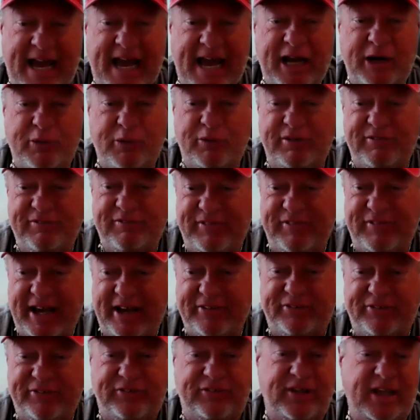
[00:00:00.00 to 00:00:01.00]
how to
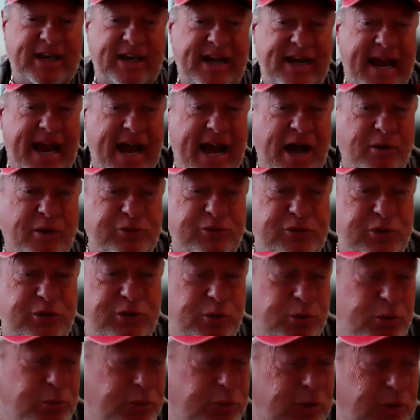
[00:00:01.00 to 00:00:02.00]
invest and how
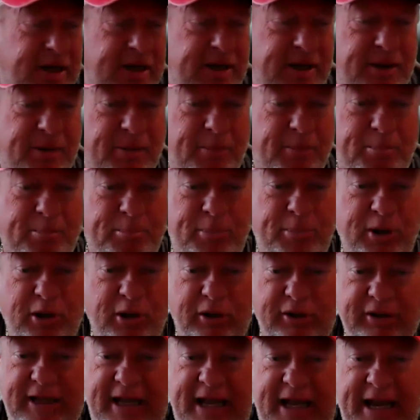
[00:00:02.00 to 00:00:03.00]
to
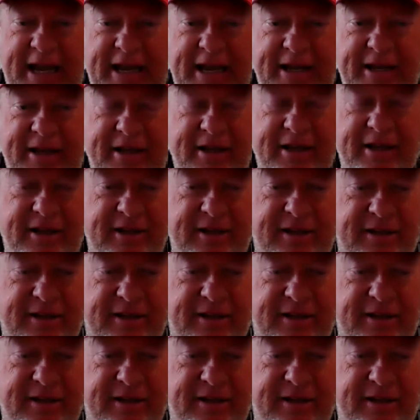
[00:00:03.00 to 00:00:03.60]
build a